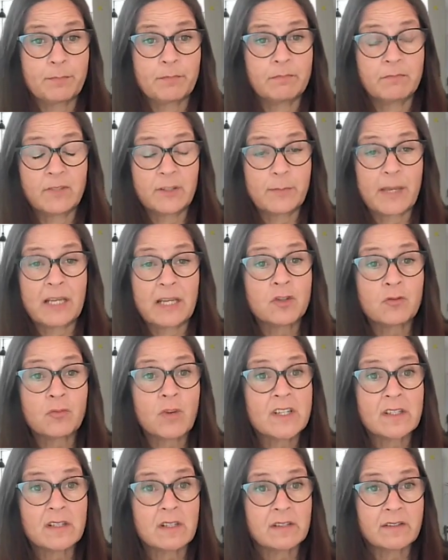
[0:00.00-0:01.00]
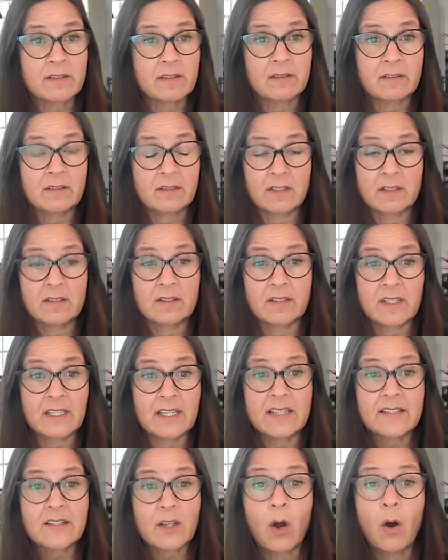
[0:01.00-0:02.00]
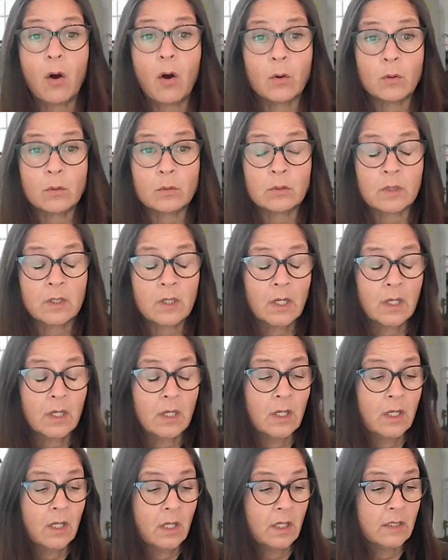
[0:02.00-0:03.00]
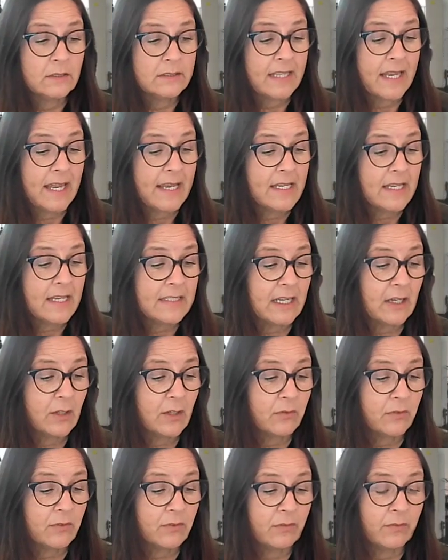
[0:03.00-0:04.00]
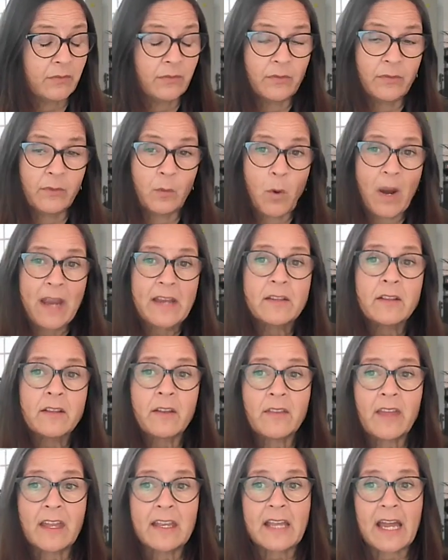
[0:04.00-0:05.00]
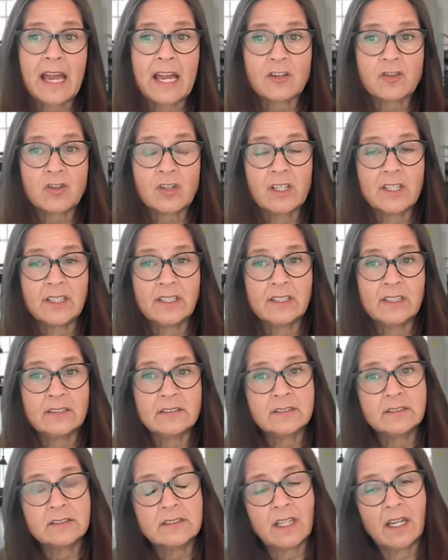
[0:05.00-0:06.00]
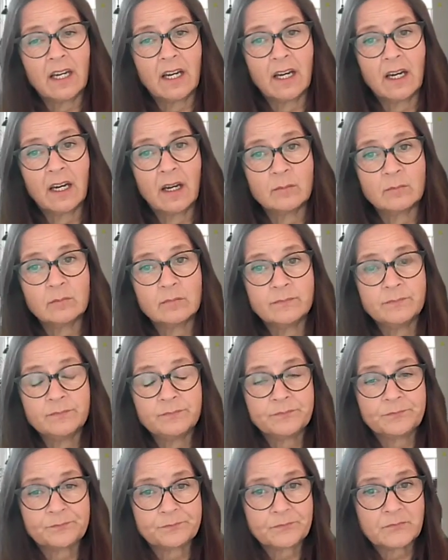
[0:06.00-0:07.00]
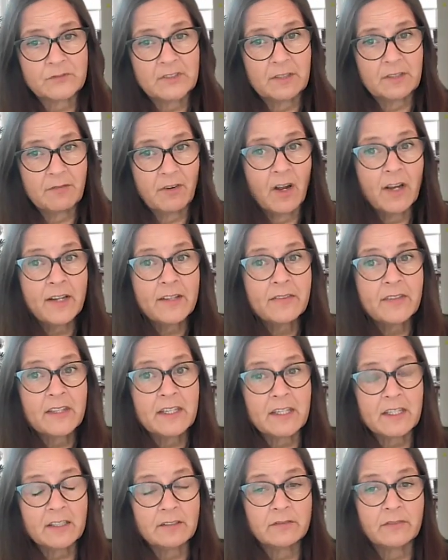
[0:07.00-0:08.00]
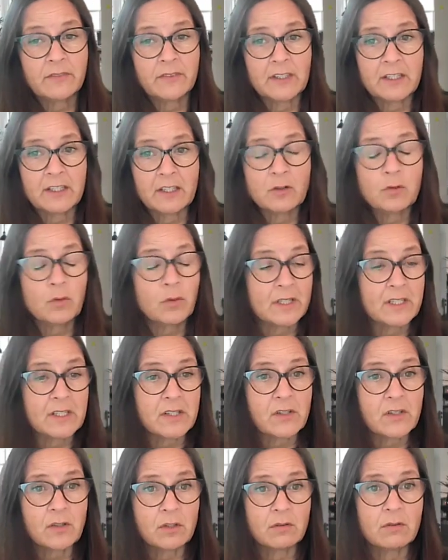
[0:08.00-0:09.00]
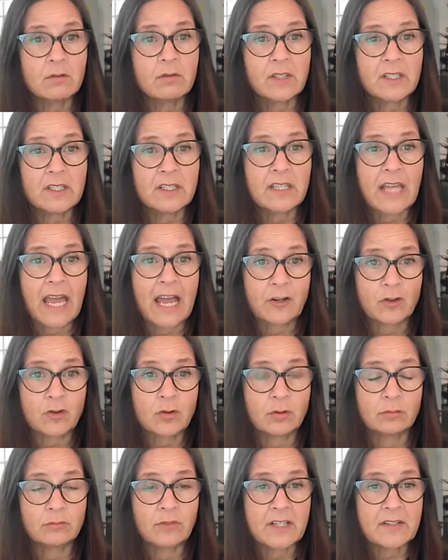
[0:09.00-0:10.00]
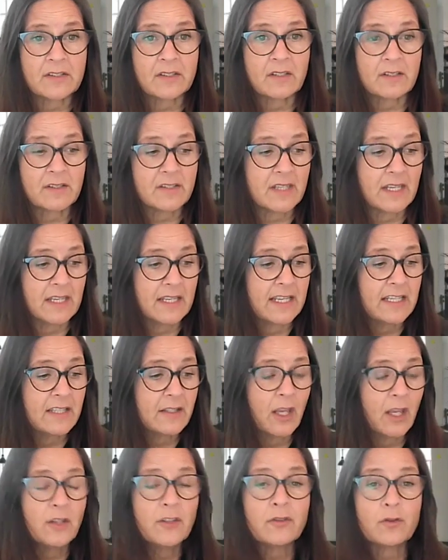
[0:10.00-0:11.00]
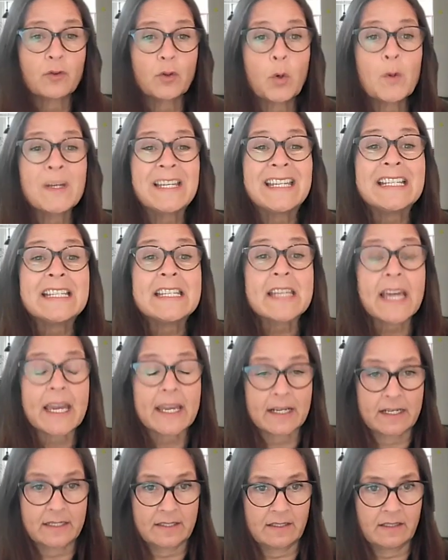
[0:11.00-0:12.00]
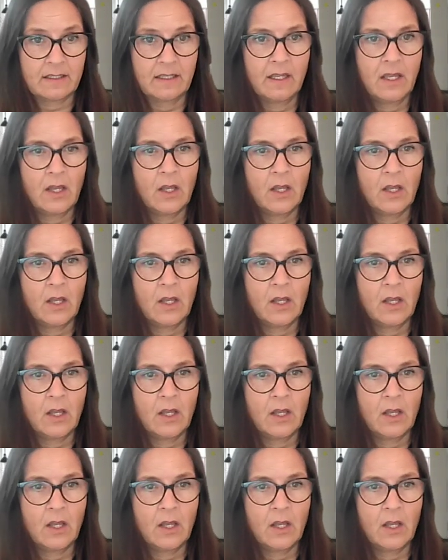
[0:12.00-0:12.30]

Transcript: Spanish residency as a whole. Okay, now the way that they actually define the increase to the actual residency is through an index.